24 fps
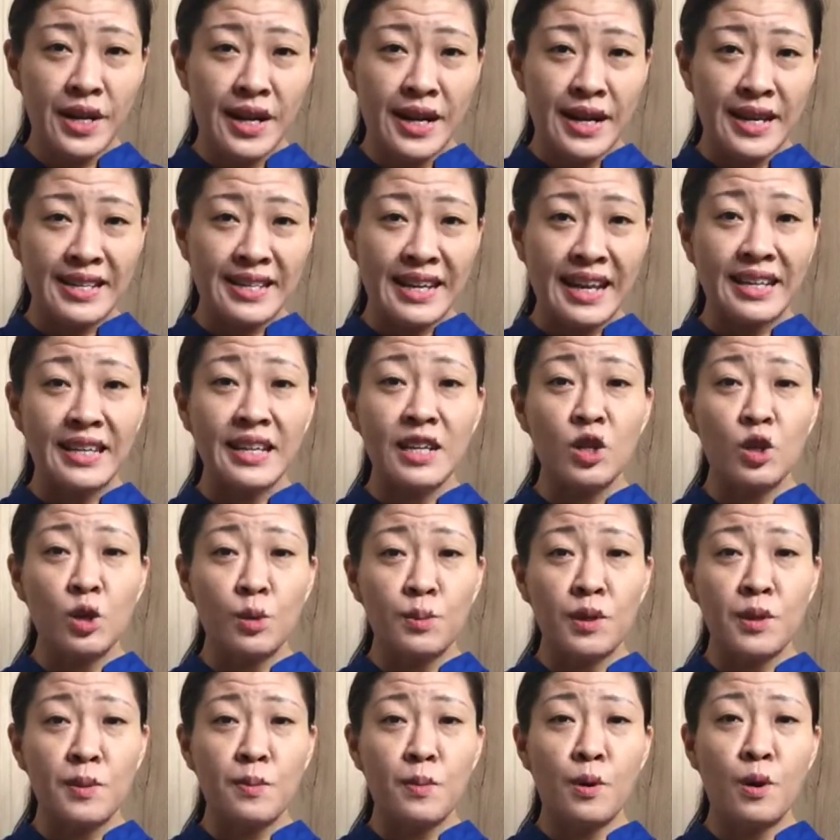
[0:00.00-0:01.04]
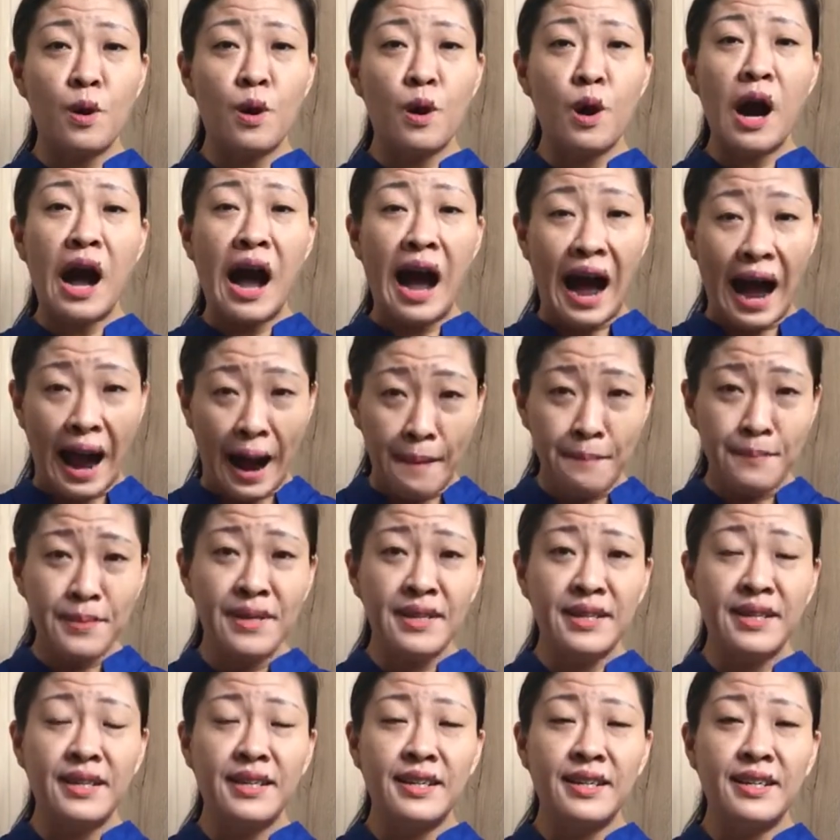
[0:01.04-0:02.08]
They started to be more
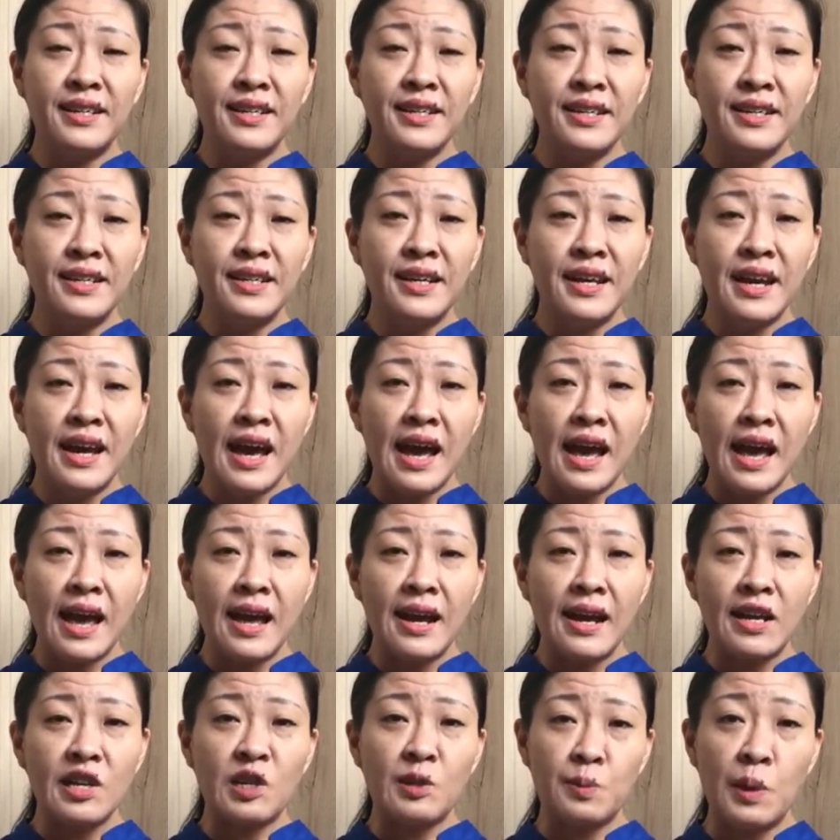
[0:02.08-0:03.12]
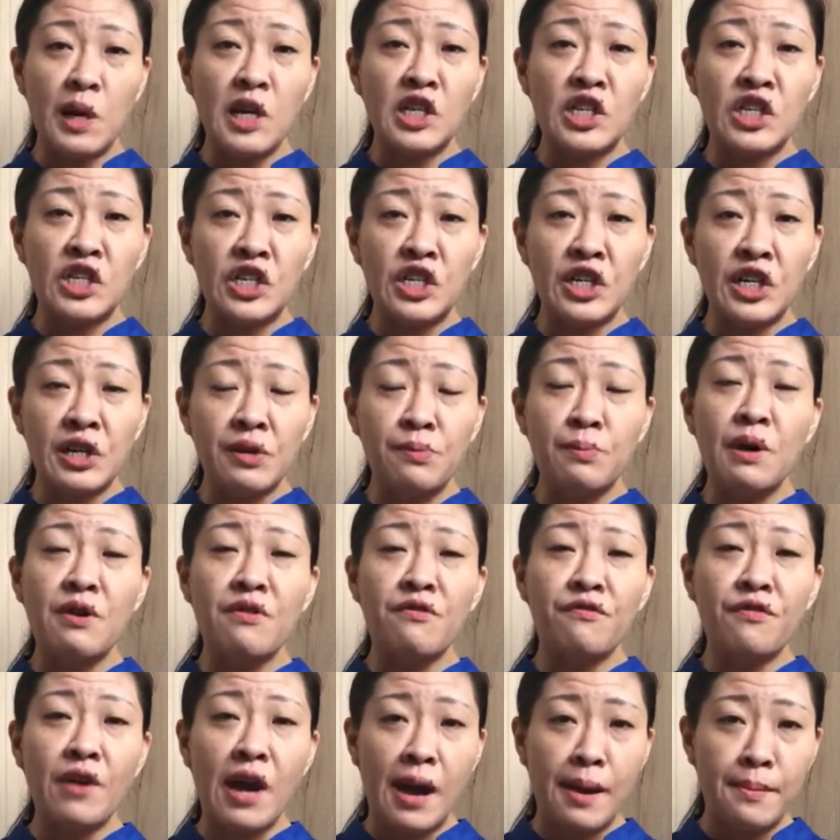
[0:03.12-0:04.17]
harmony, and especially in my
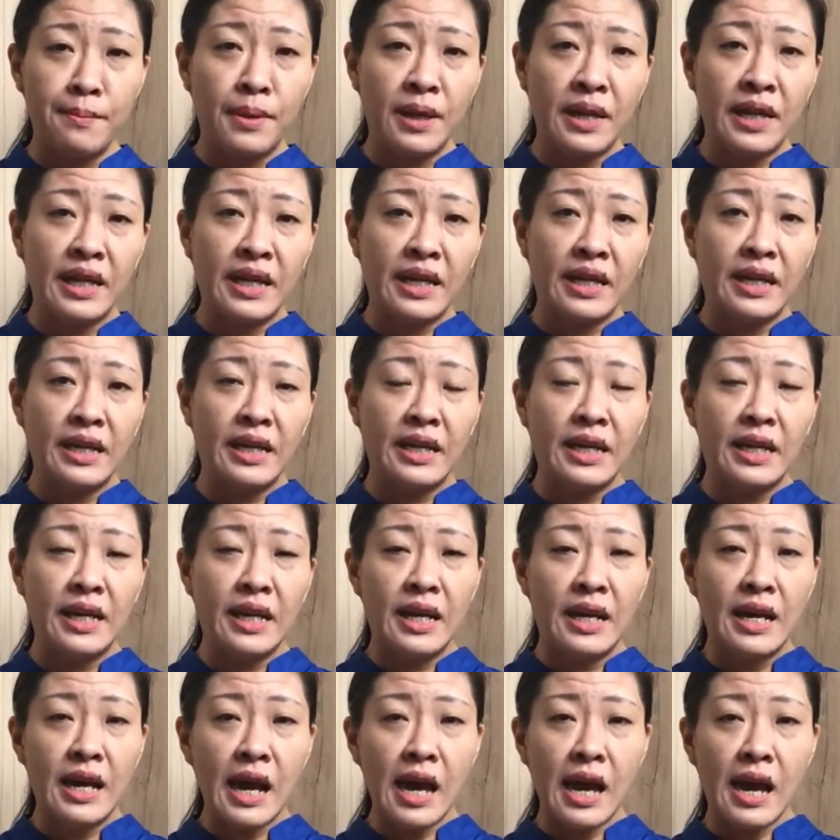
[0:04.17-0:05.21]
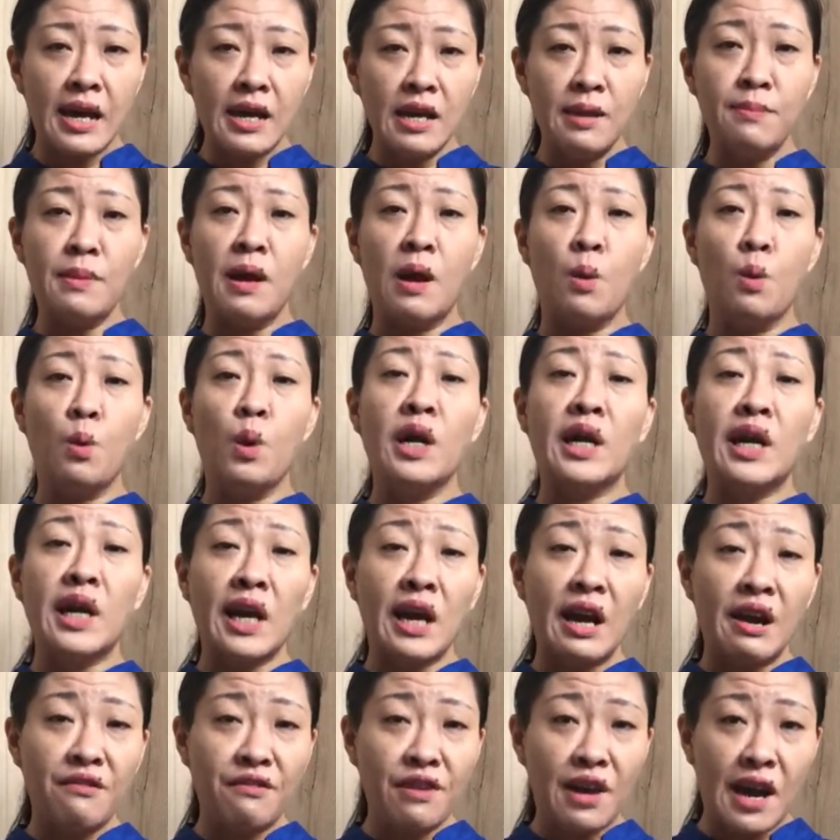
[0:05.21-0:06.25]
family and in my working
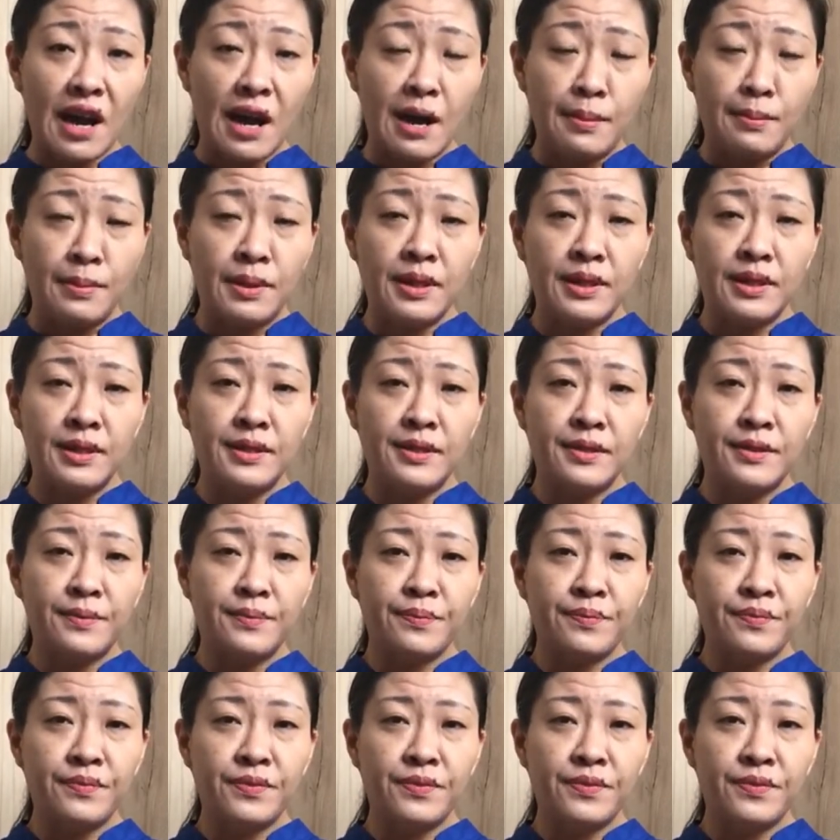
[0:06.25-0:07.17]
environment.